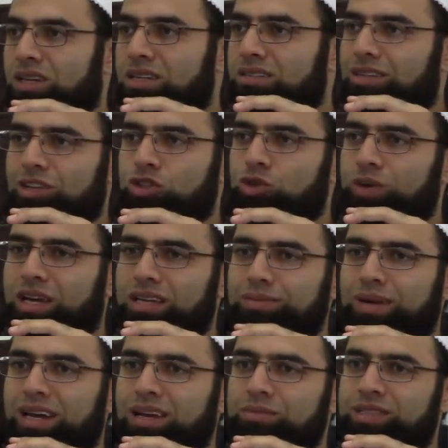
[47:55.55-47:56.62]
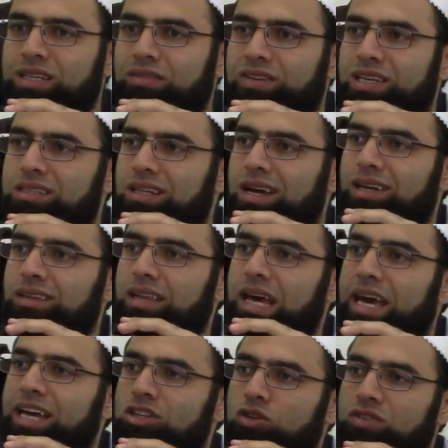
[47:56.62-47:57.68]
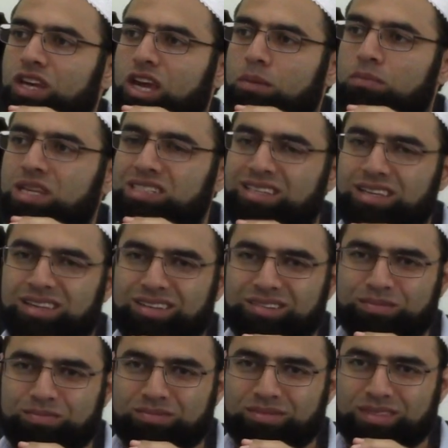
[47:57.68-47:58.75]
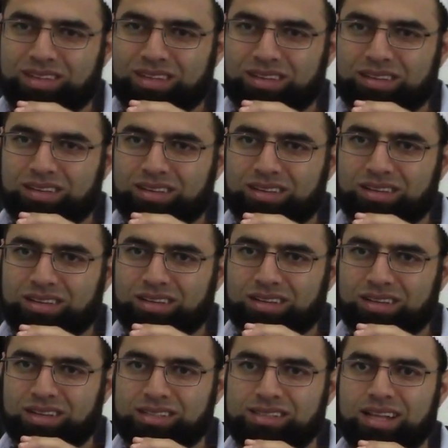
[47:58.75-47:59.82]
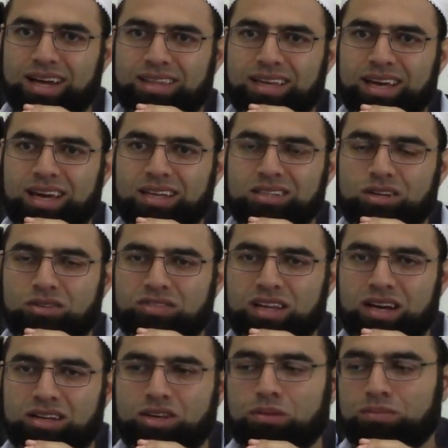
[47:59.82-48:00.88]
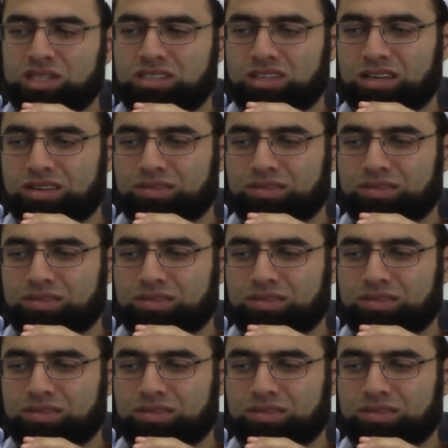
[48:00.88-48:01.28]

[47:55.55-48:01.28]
He's not doing it by himself. He's like the head of the committee. He's like the head of that committee.